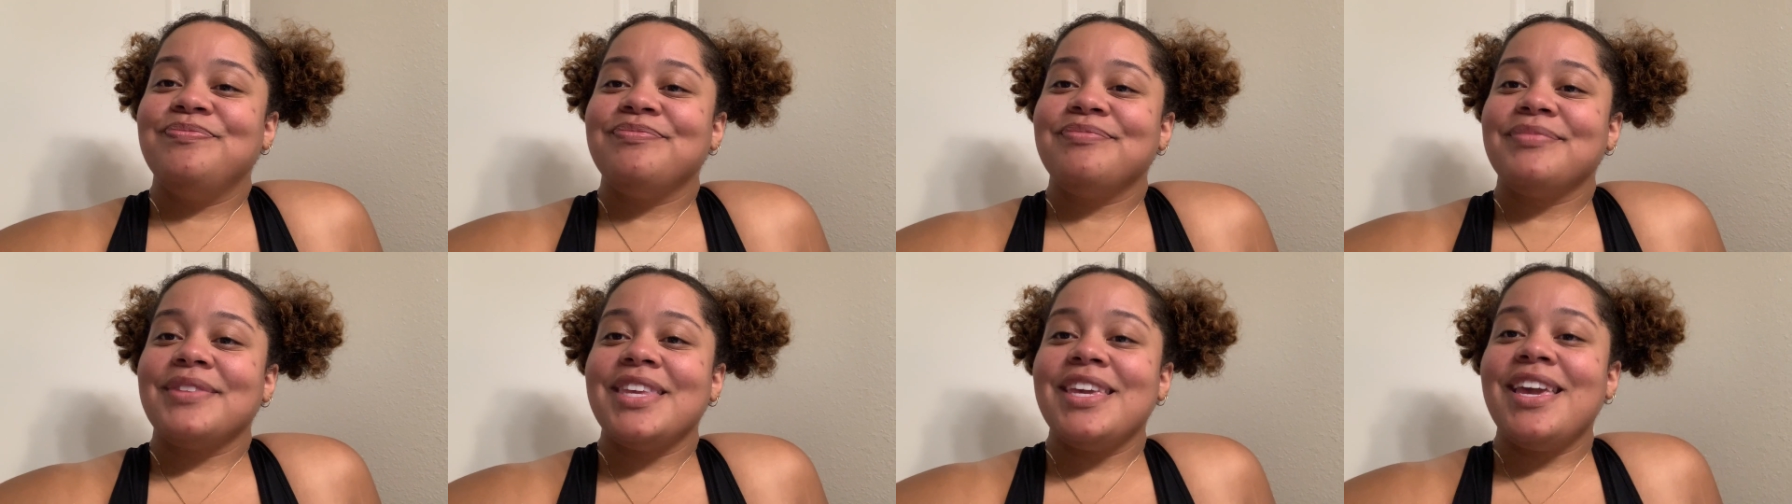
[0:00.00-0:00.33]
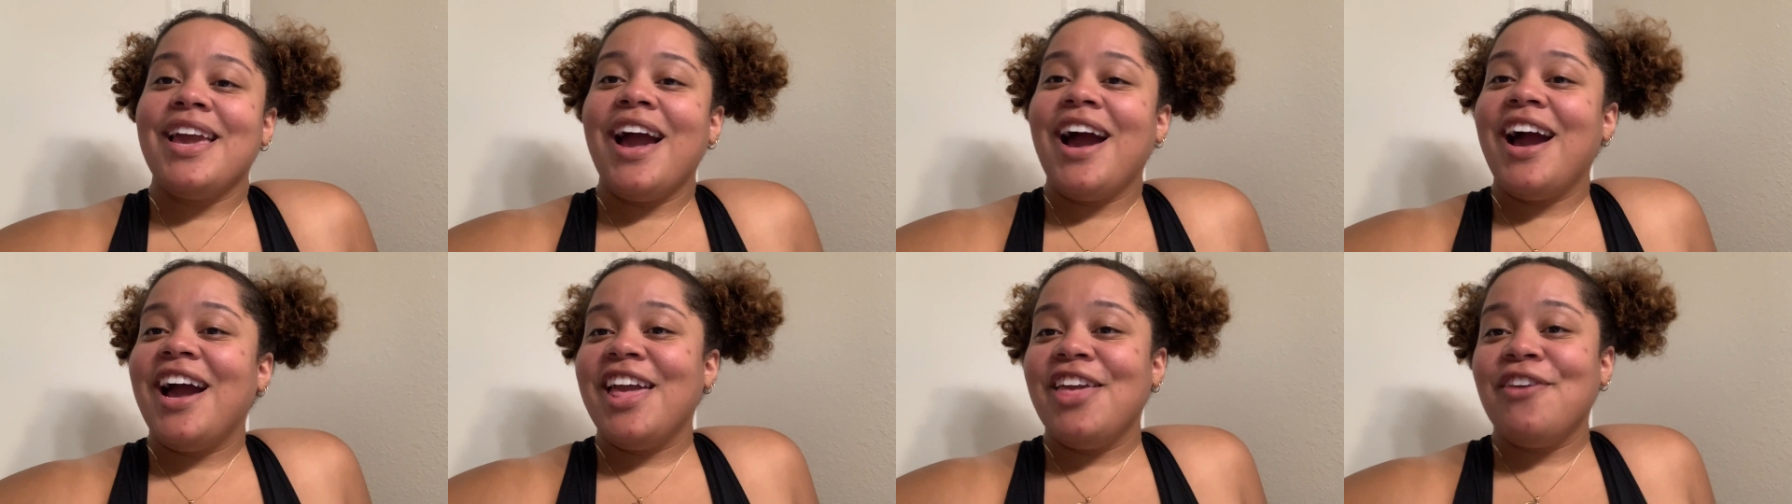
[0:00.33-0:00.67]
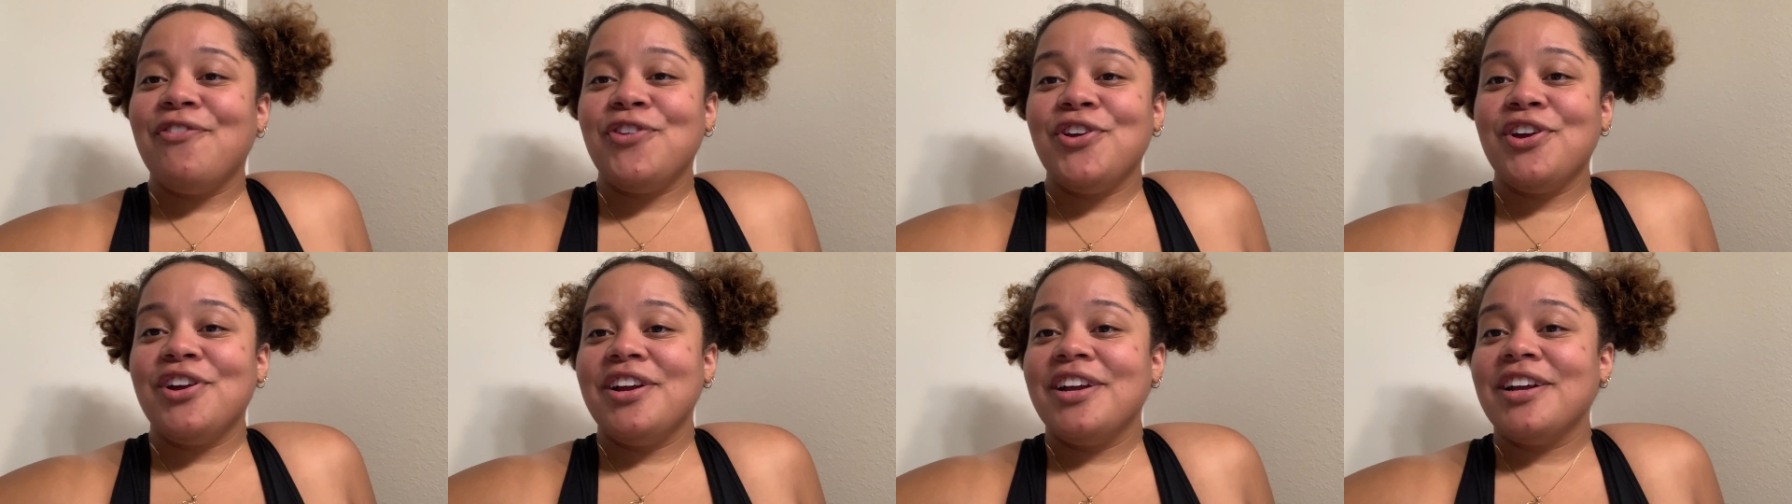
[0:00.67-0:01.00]
Yeah, if
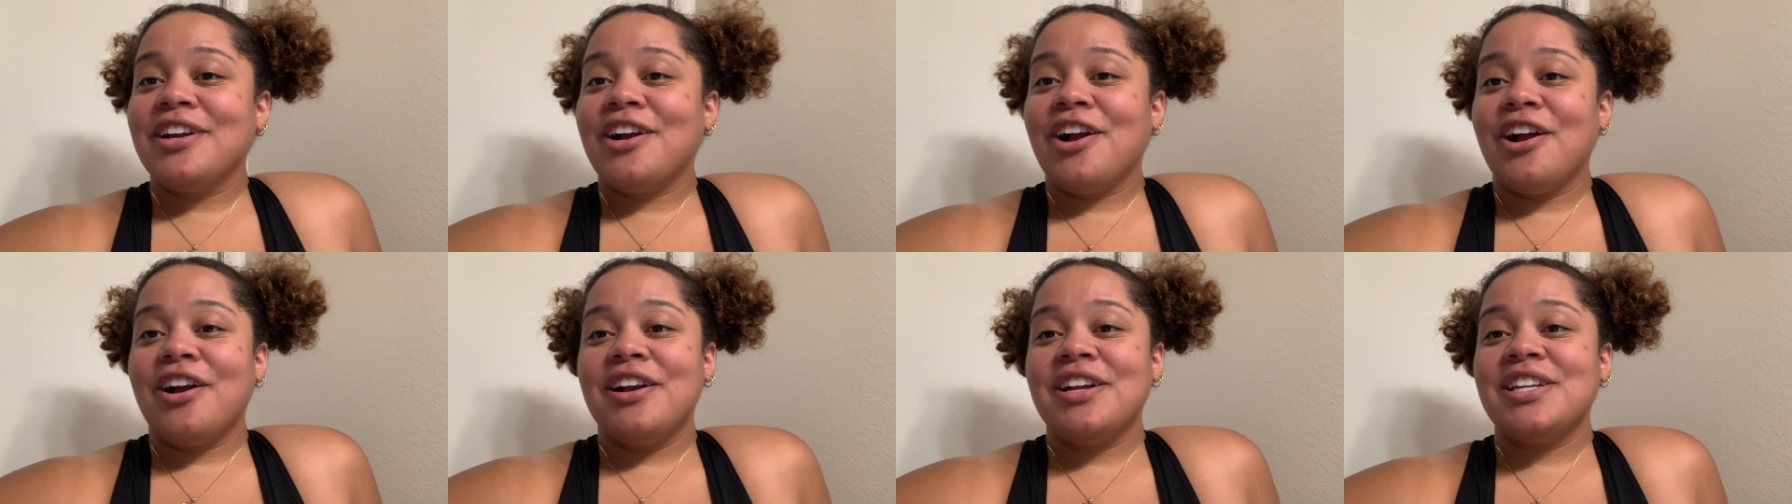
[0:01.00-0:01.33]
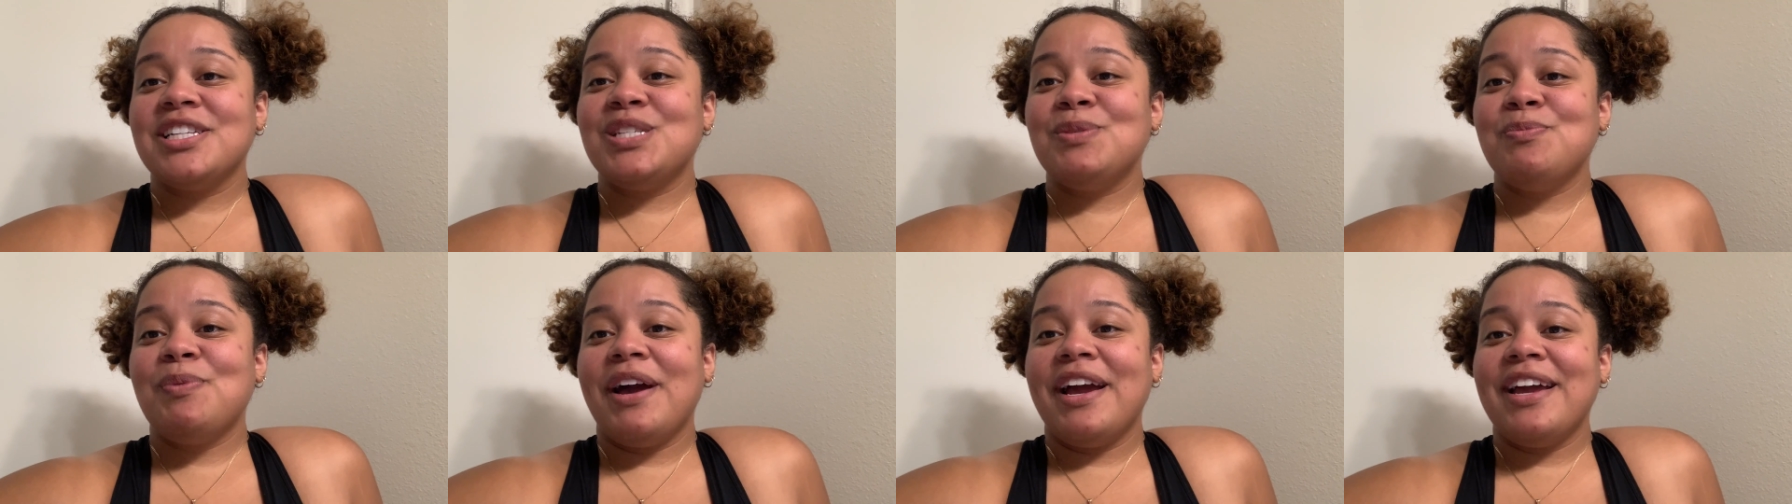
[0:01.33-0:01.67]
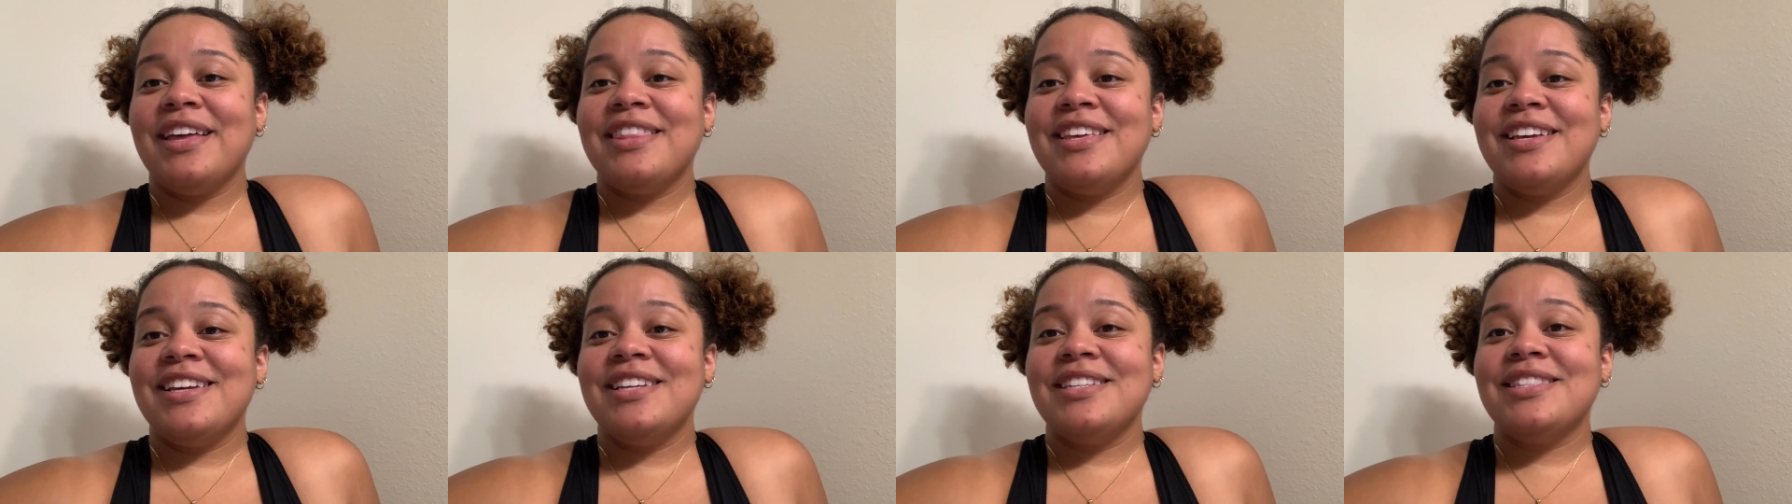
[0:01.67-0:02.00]
you're encouraged by
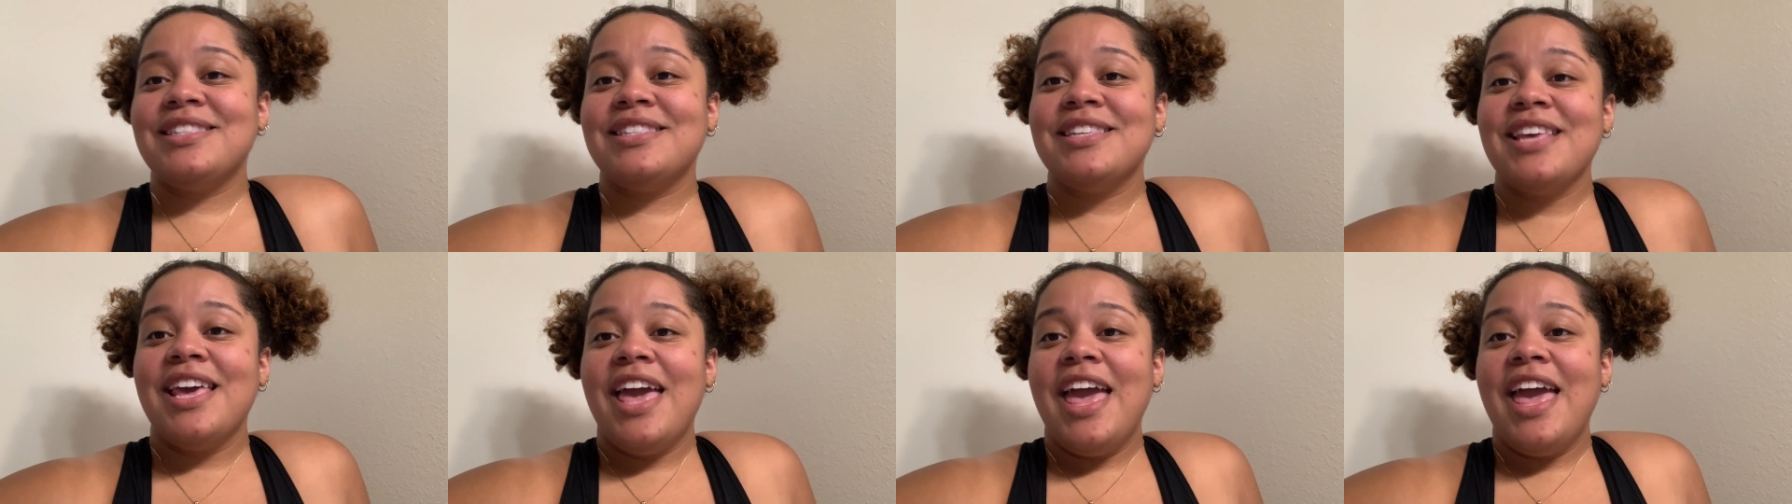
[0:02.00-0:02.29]
this